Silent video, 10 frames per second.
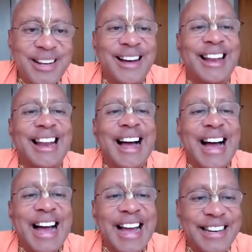
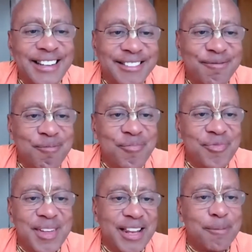collide
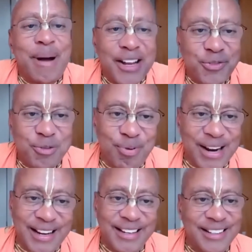and the pots would
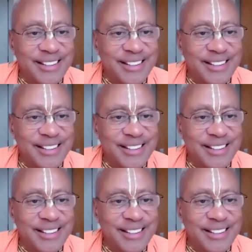break.